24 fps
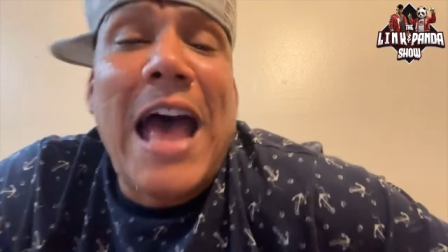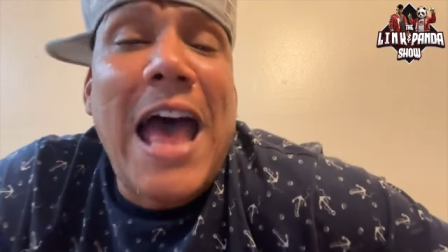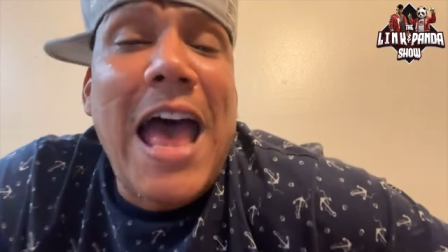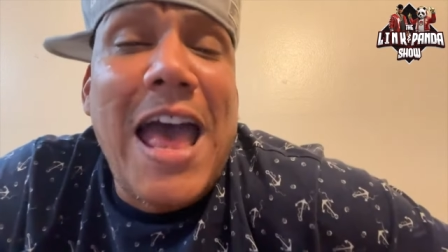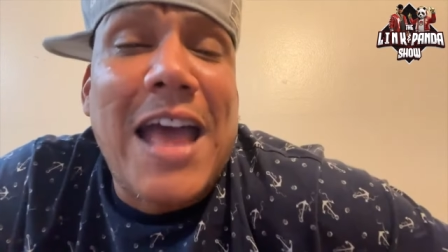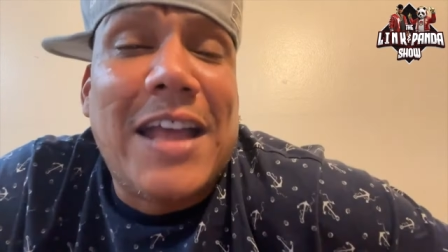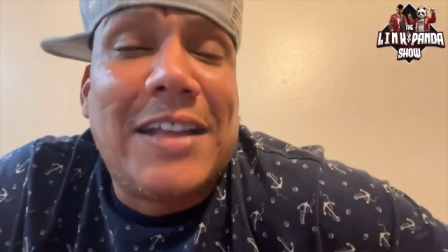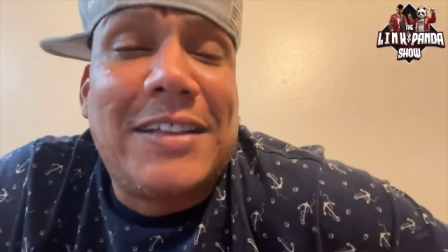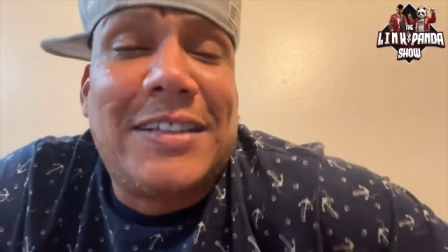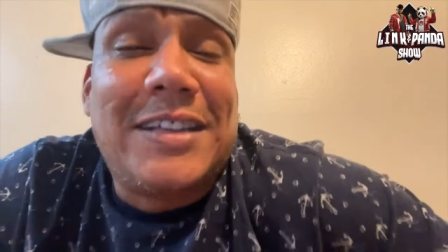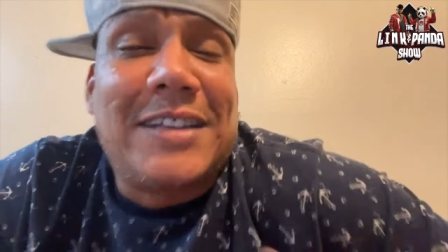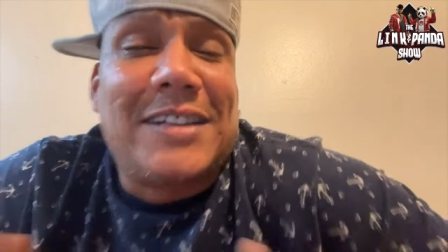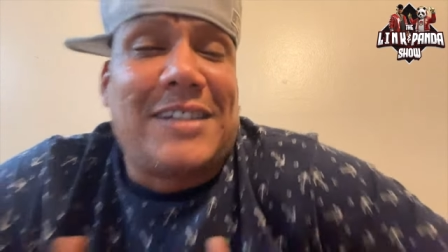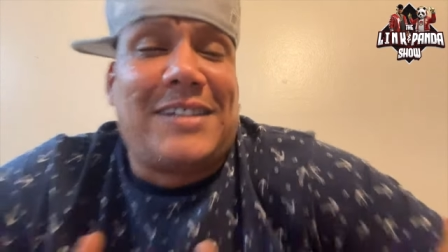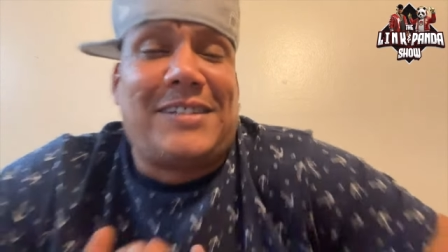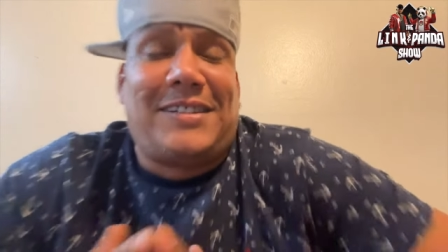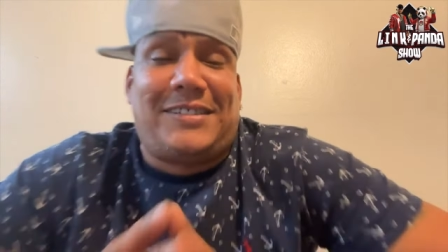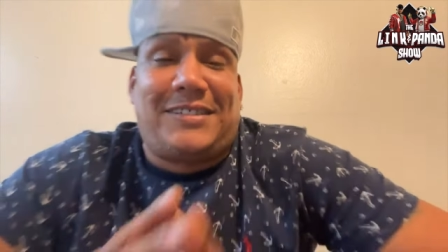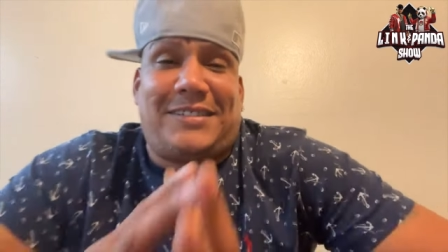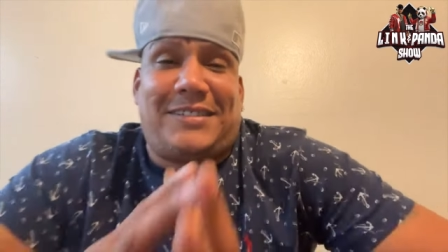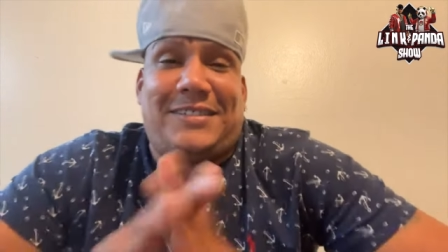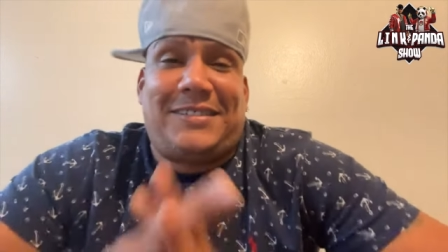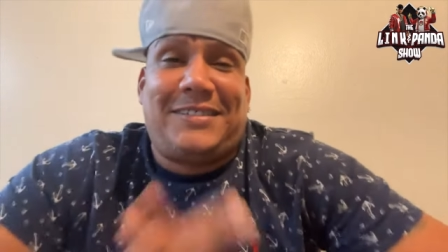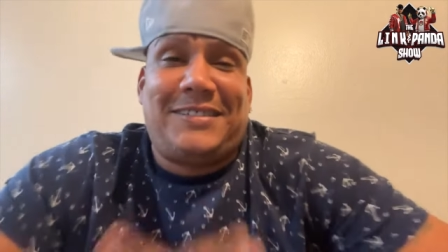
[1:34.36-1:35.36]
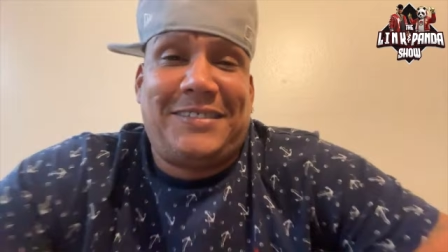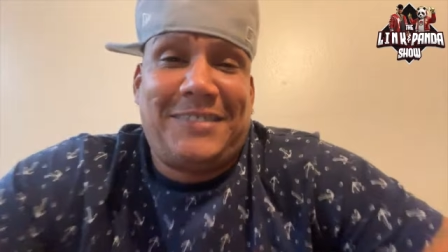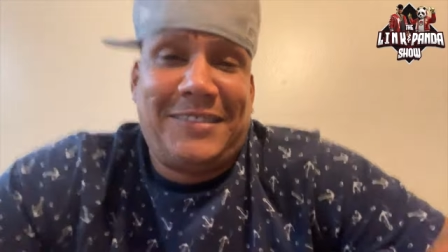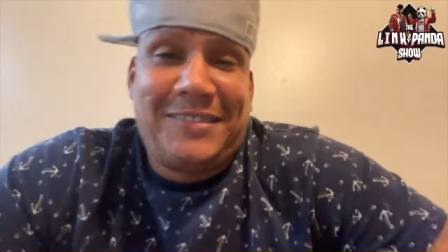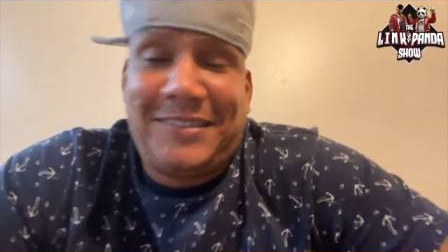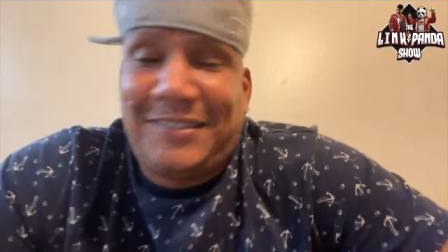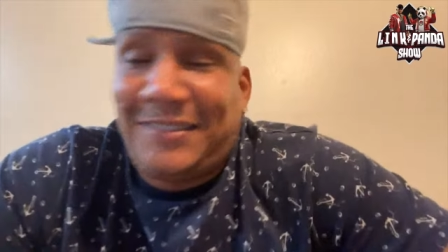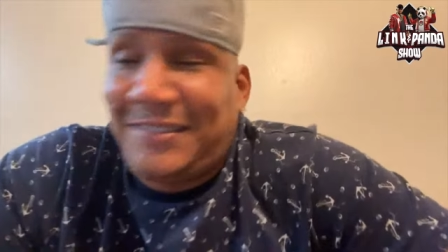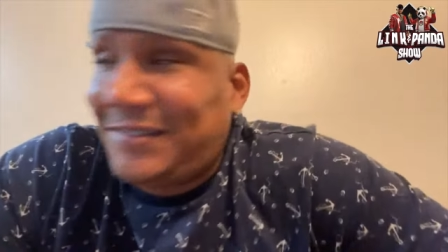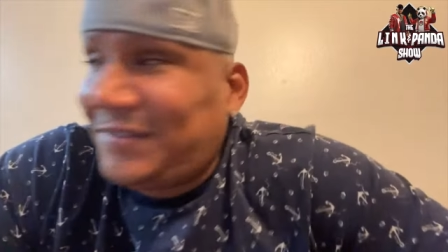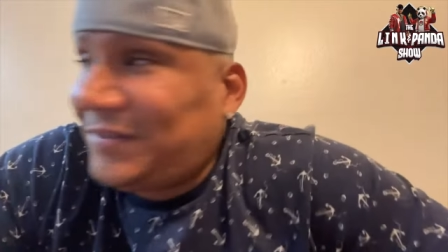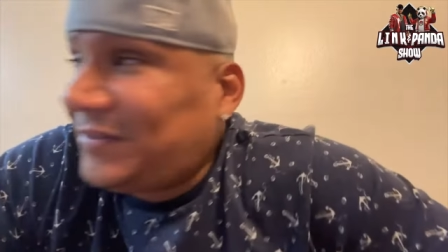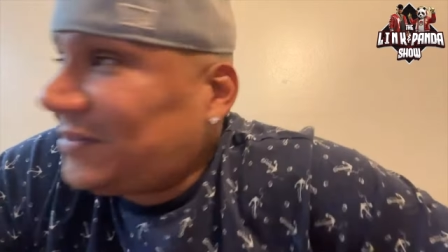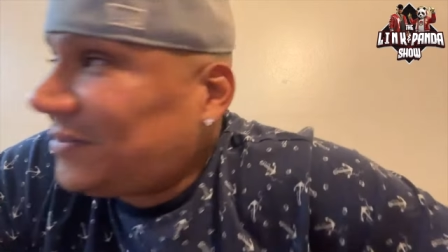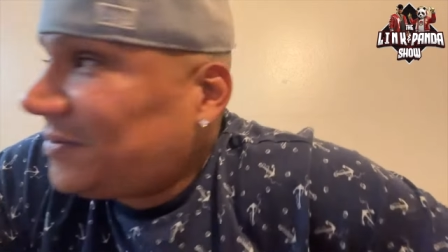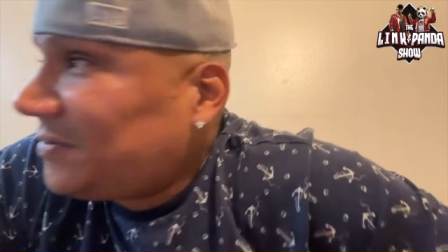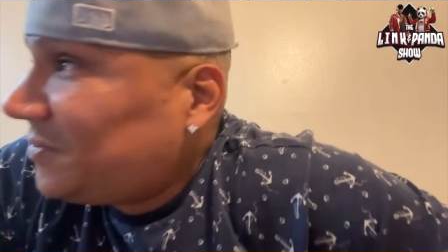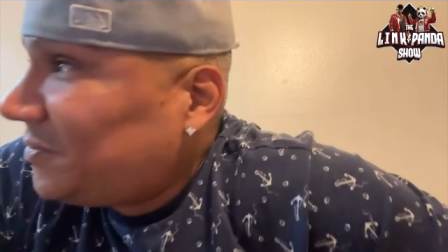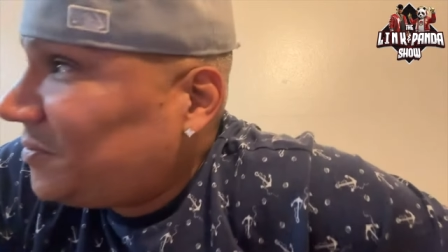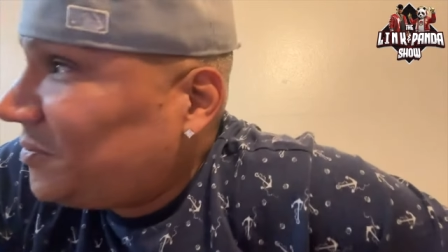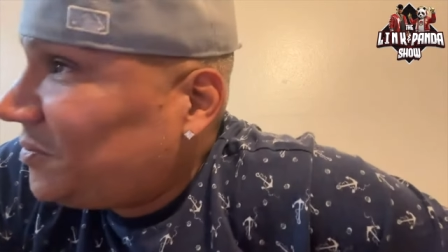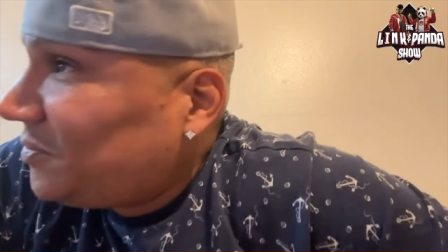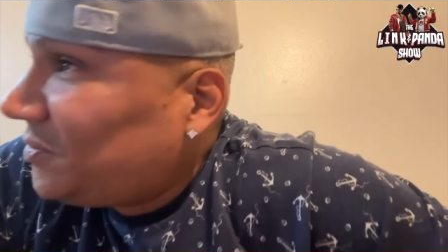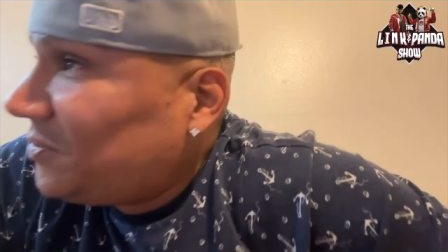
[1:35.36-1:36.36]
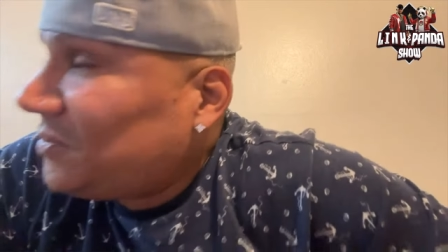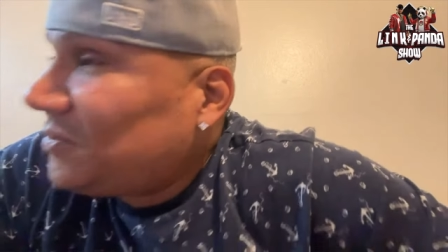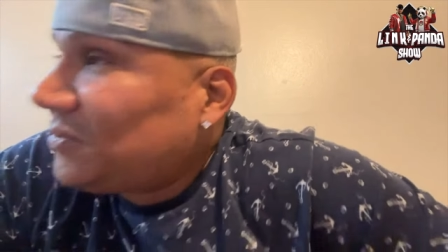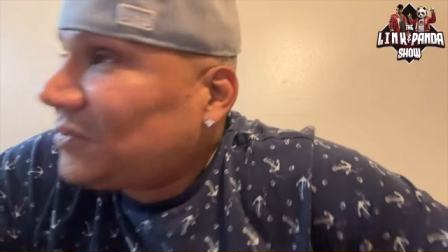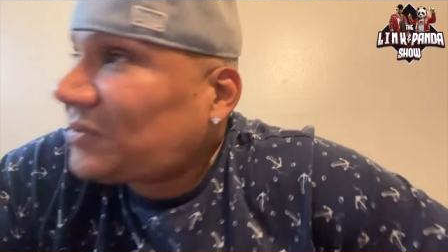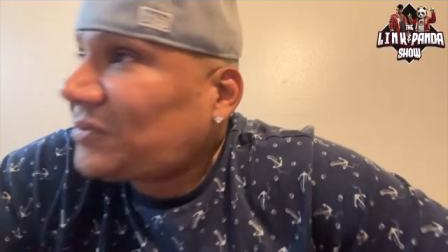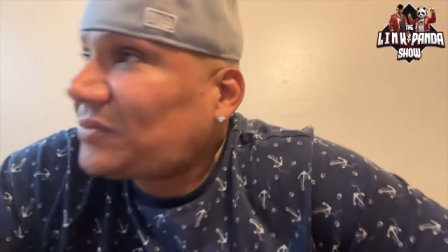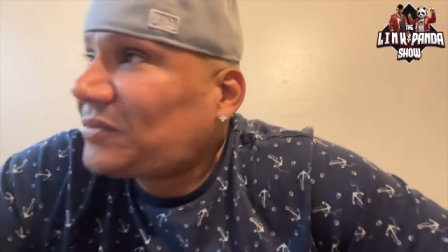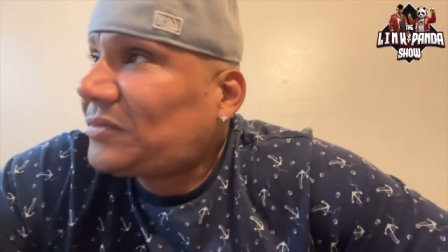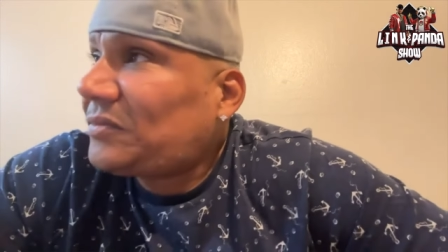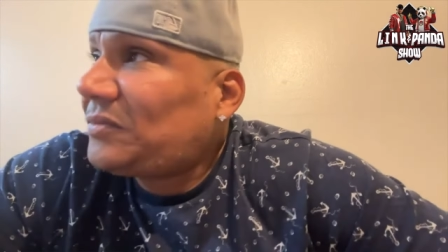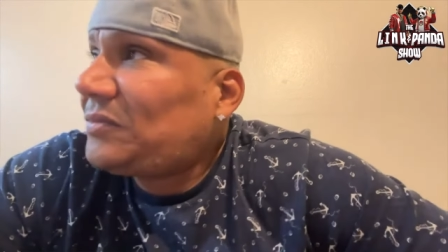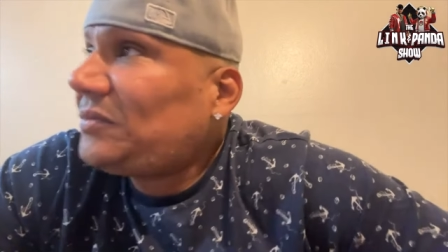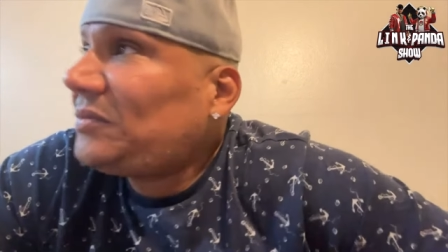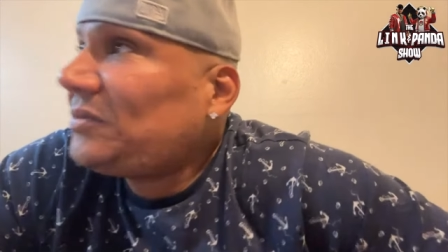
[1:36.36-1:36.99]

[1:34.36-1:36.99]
that. Well, why do you think that he decided to do it